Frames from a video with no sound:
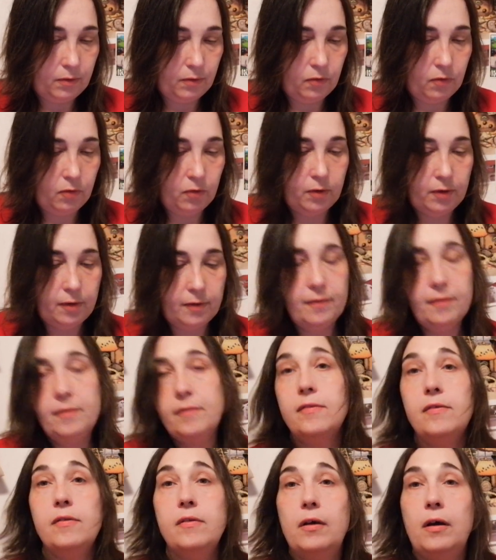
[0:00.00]
So this
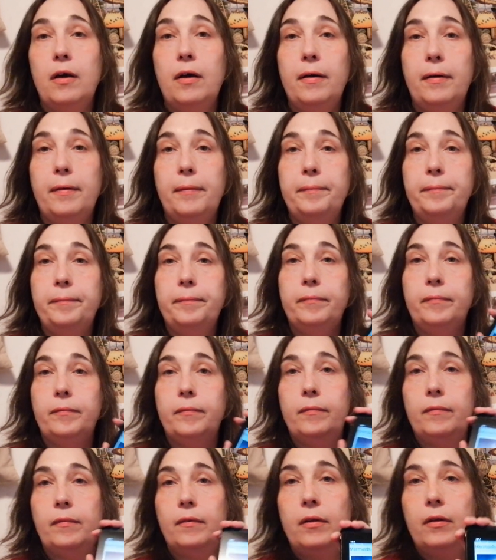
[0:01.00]
is um,
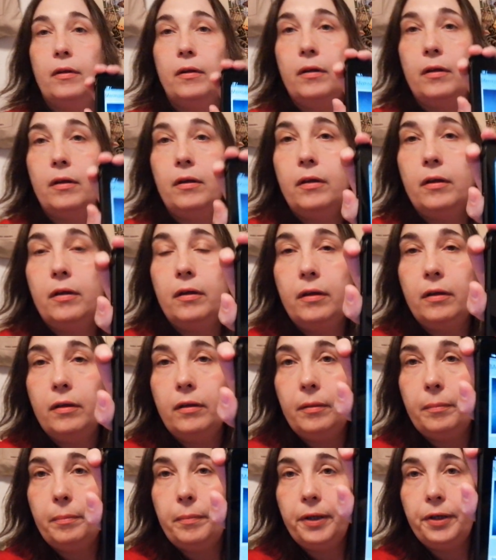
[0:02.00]

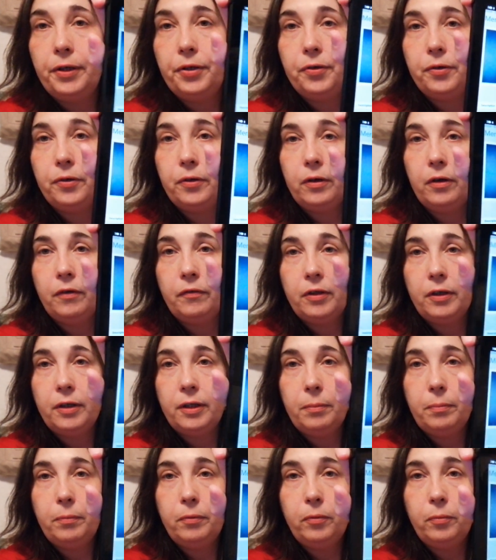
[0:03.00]
the picture of the
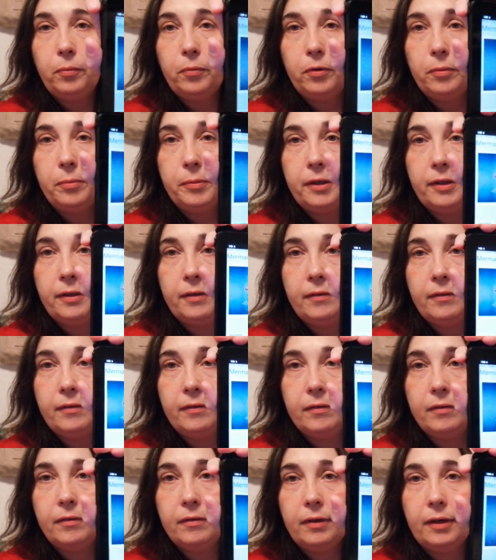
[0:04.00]
deep blue
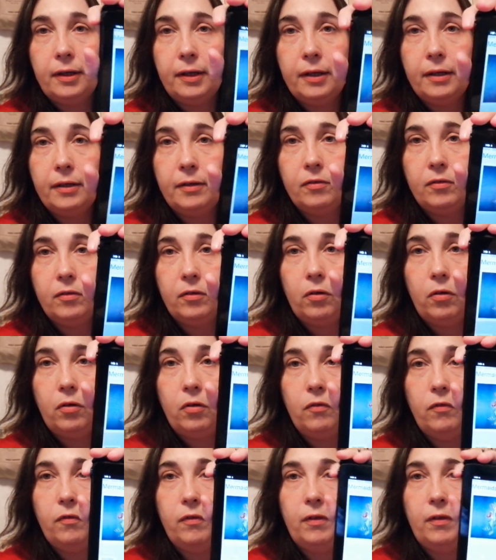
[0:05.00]
mermaids and it's all